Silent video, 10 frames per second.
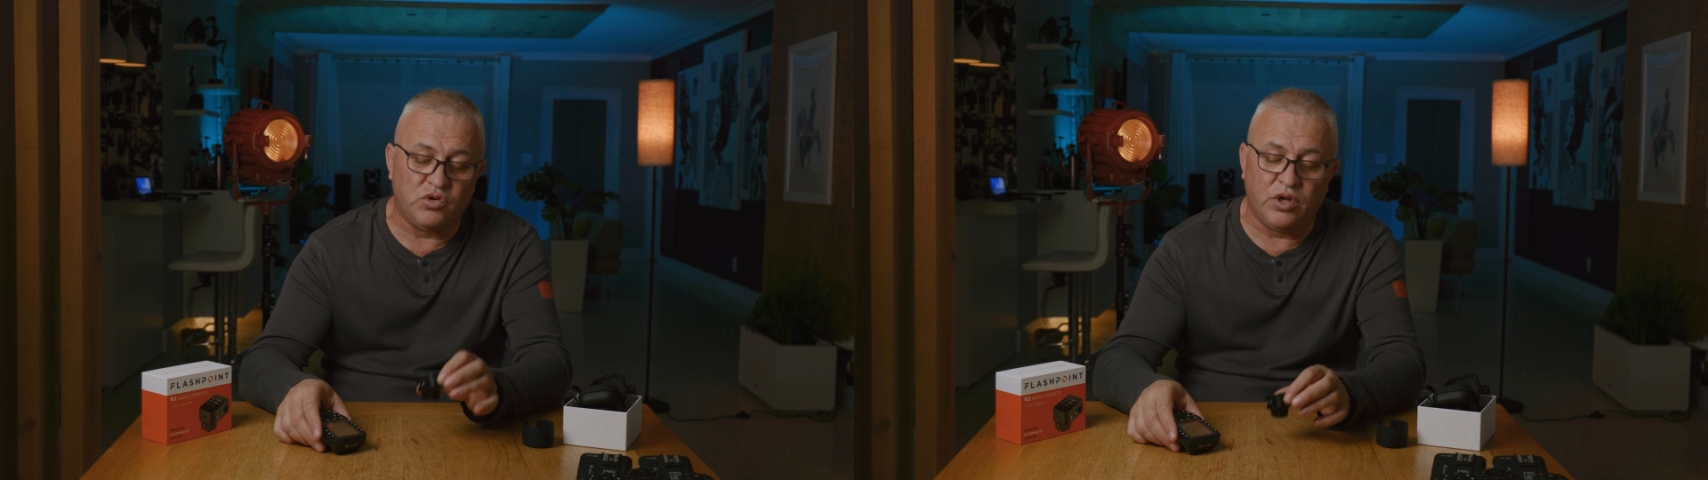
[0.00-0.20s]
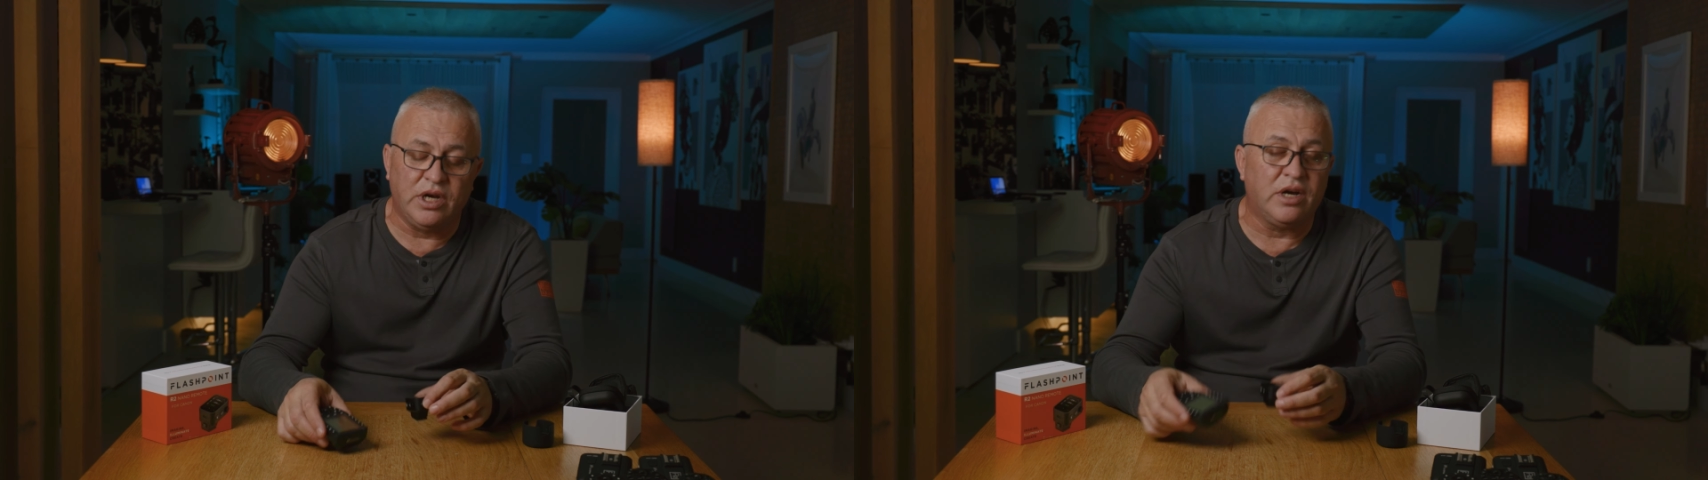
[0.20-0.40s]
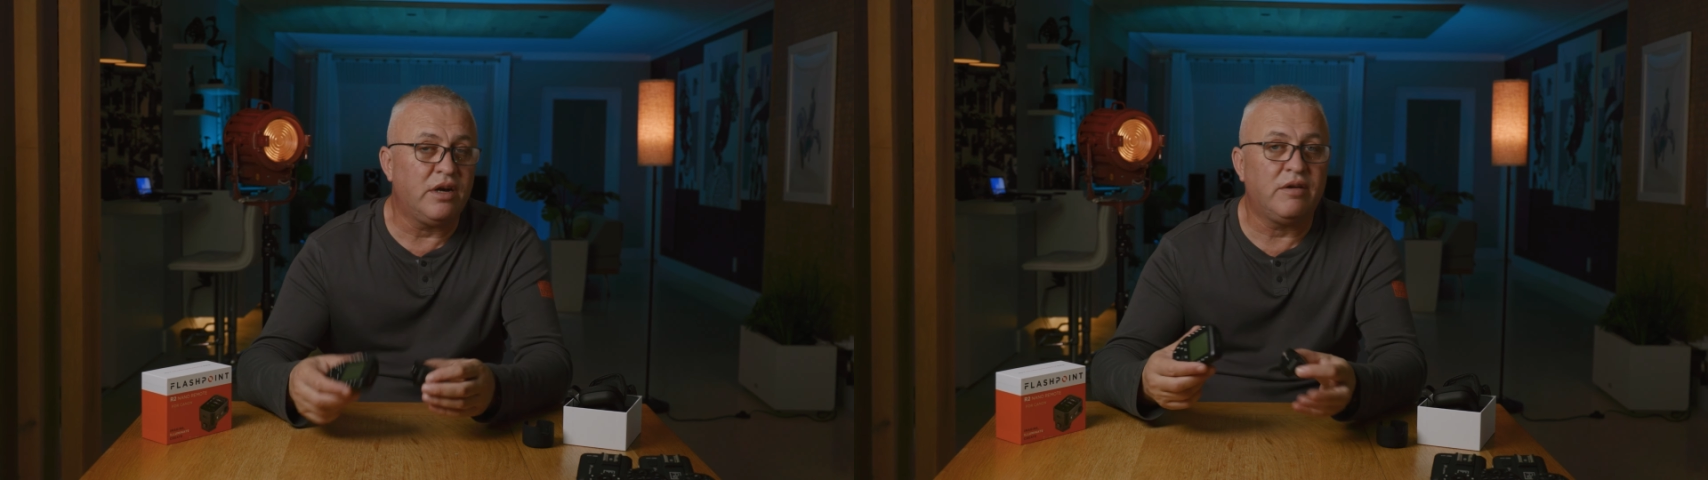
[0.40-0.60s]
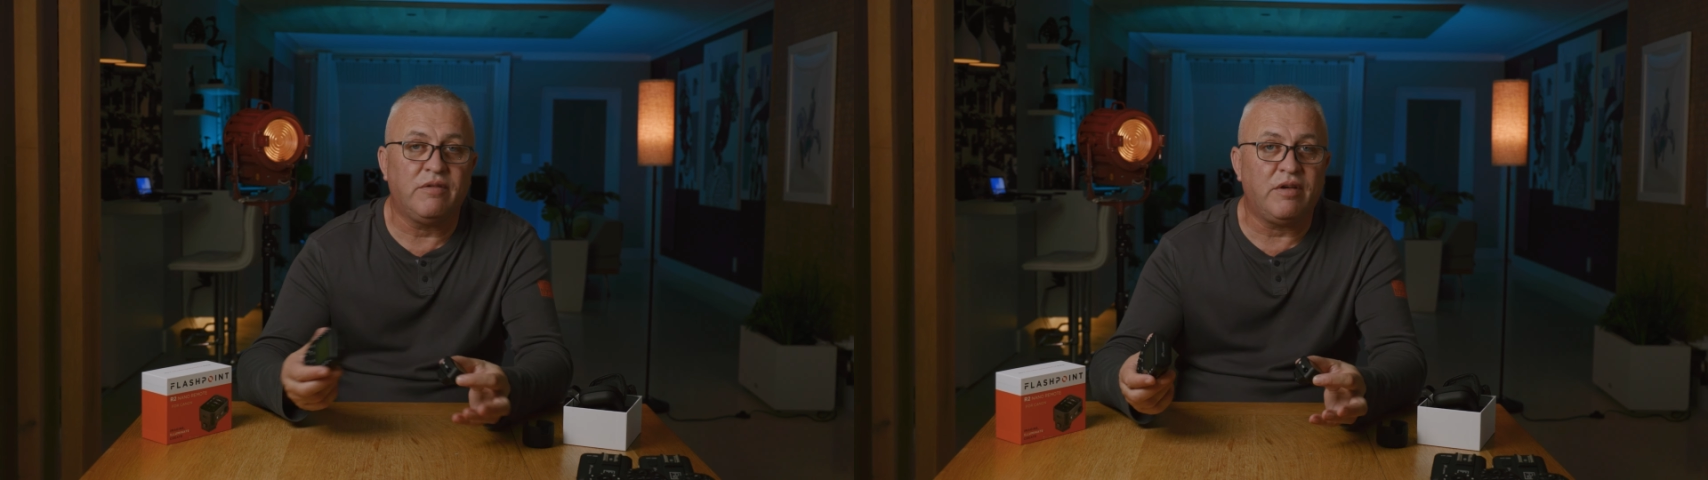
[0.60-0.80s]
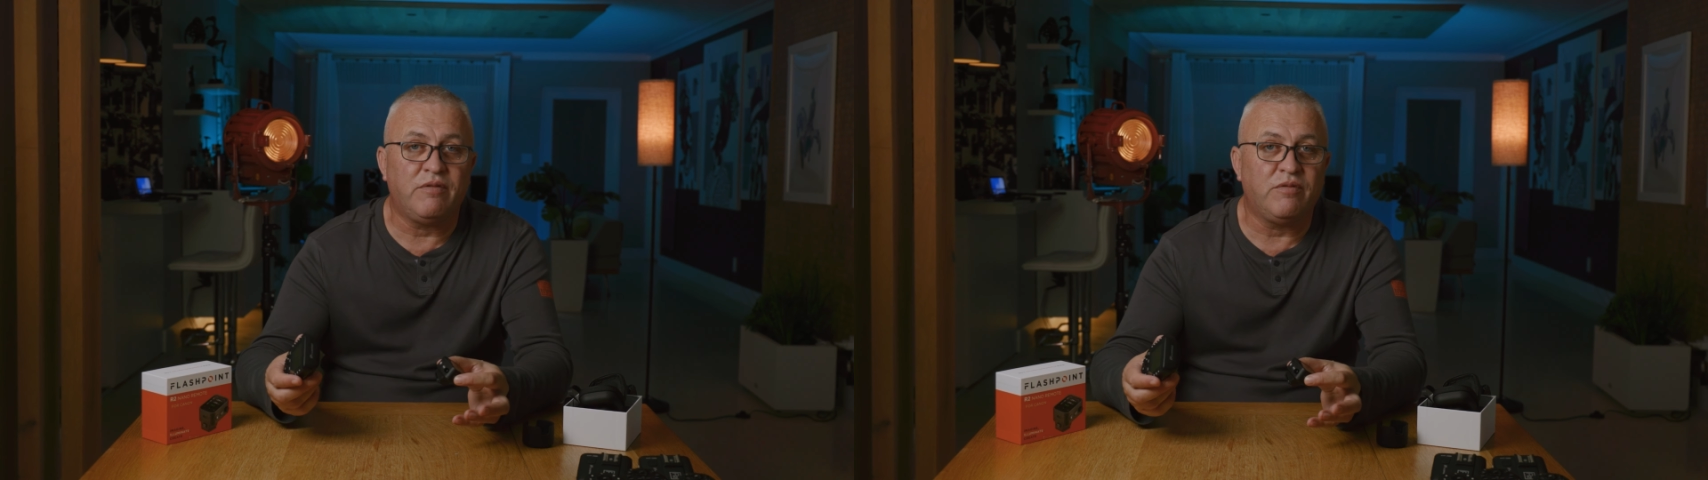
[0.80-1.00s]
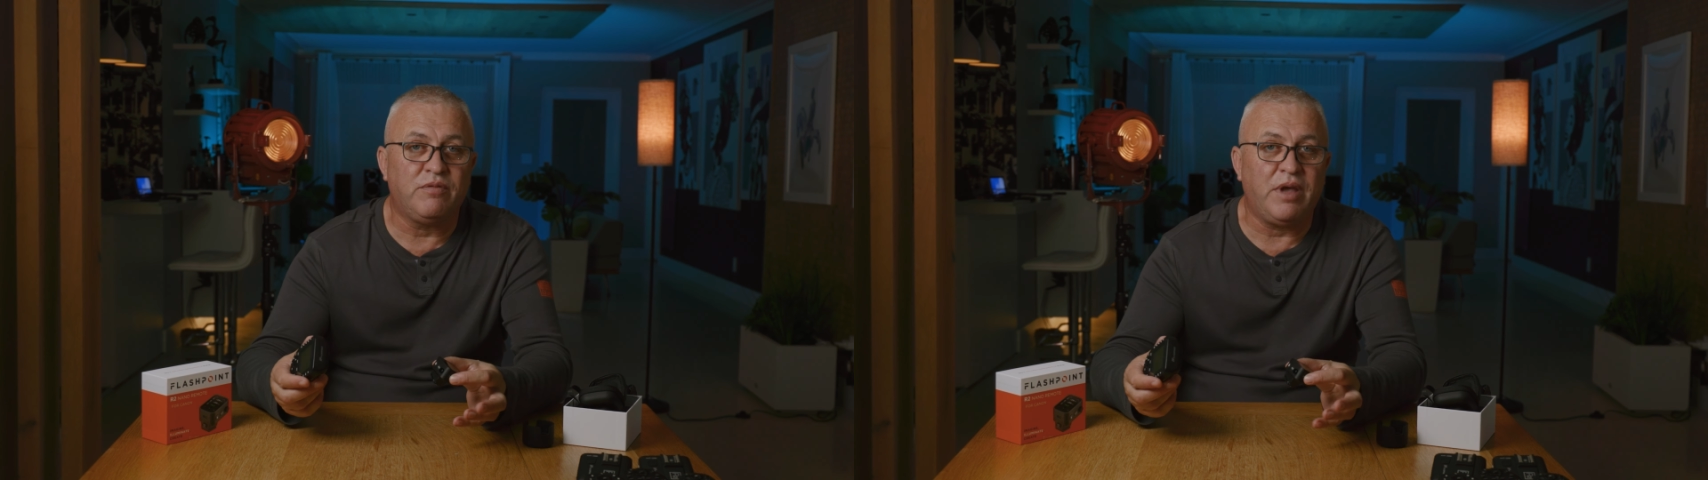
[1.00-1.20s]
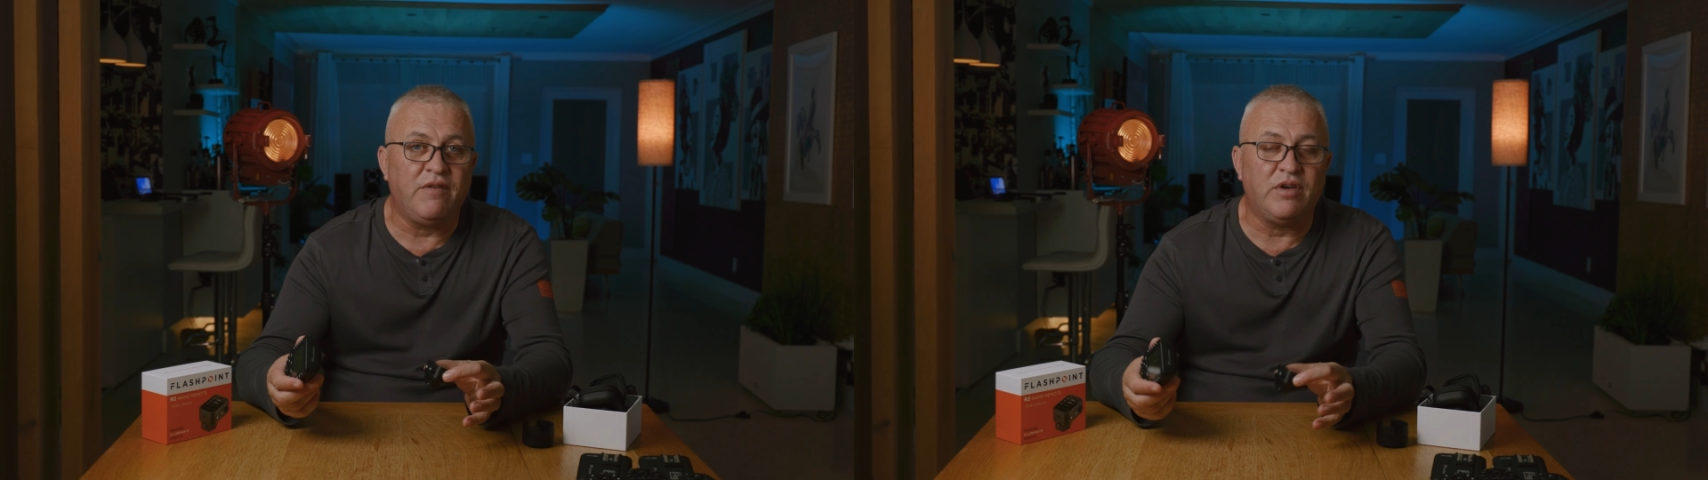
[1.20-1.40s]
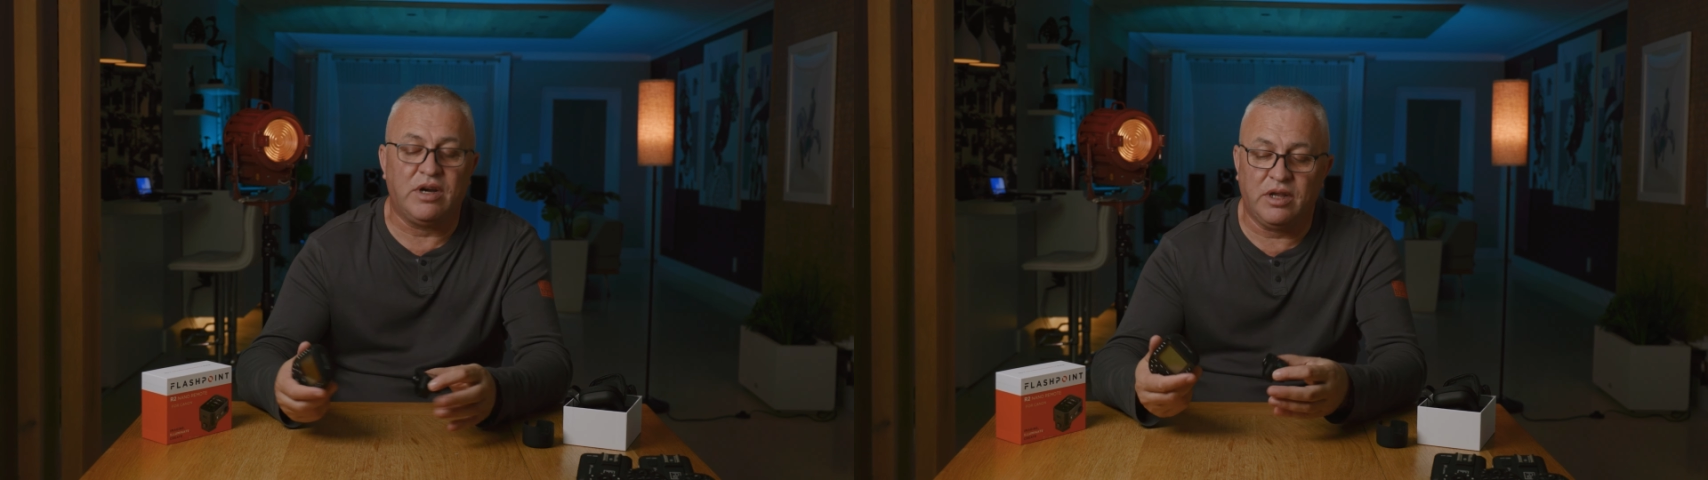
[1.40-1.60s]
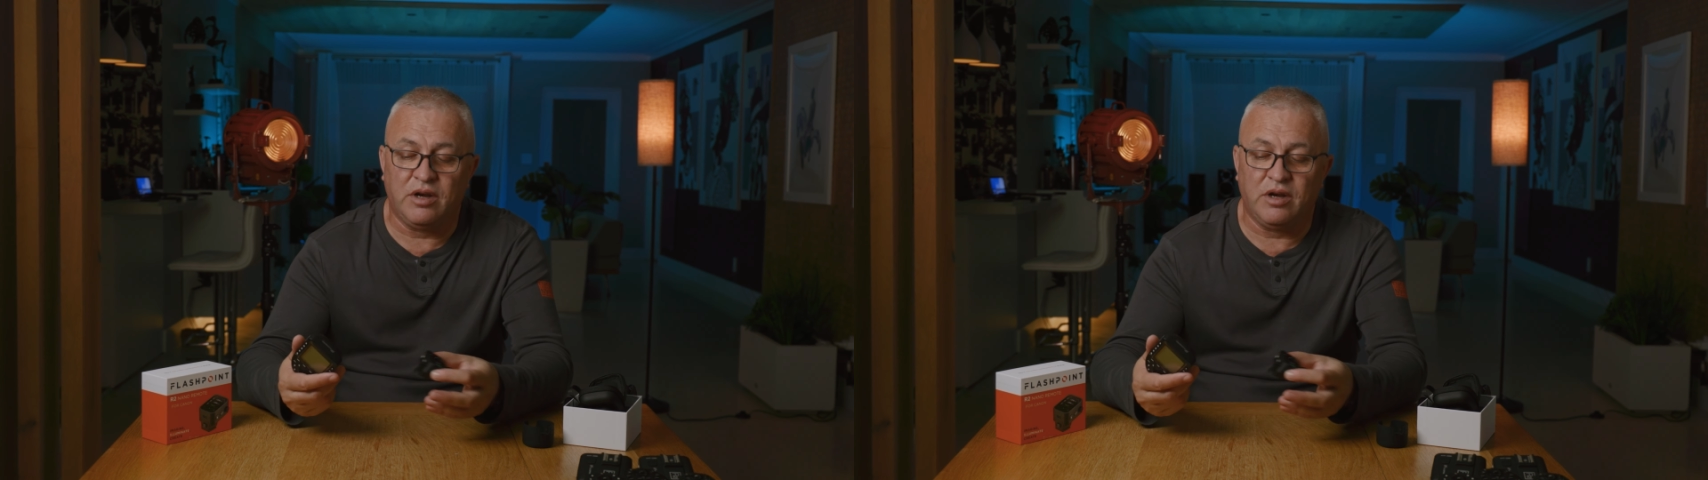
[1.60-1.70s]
trigger ever,